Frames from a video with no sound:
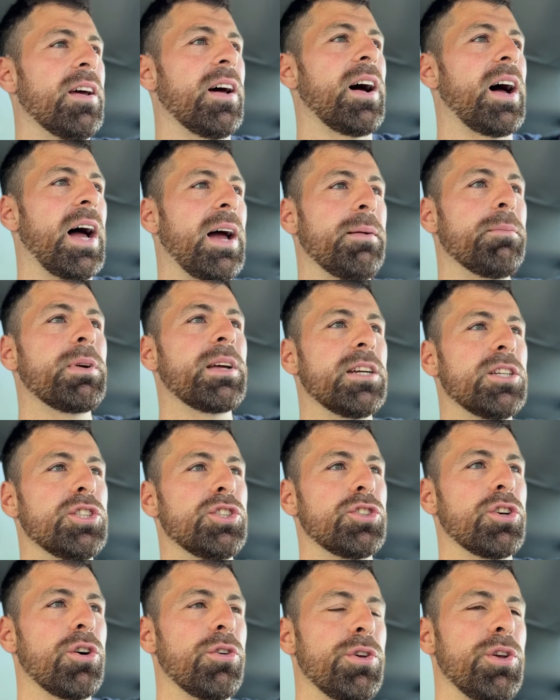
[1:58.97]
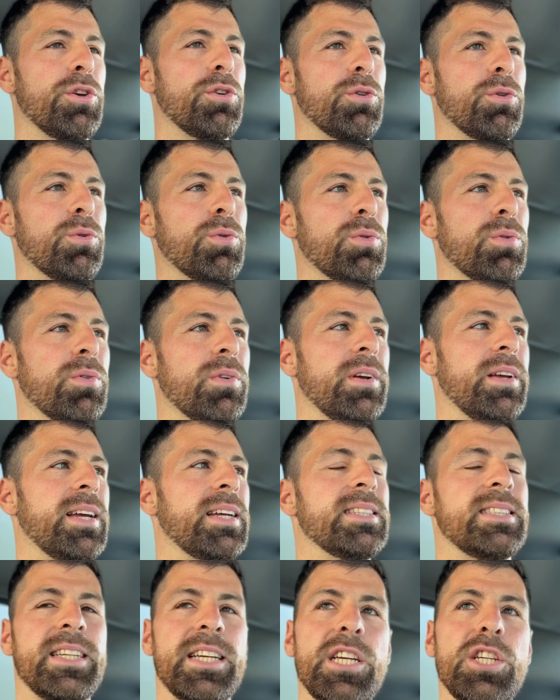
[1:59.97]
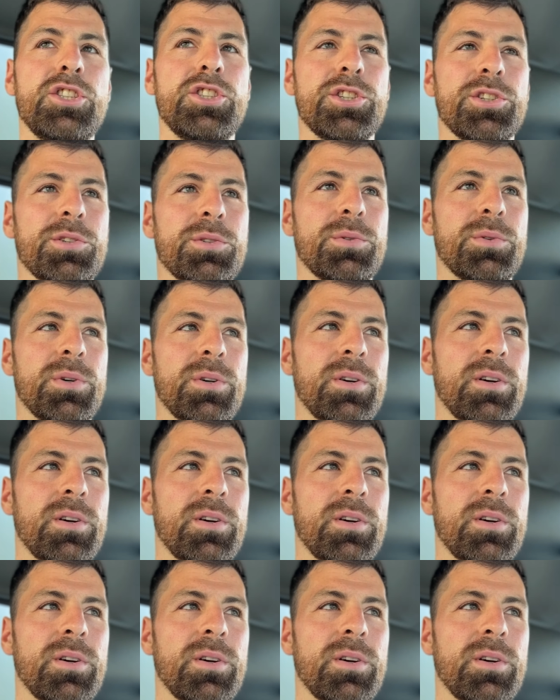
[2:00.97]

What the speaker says: I'm gonna show you and teach you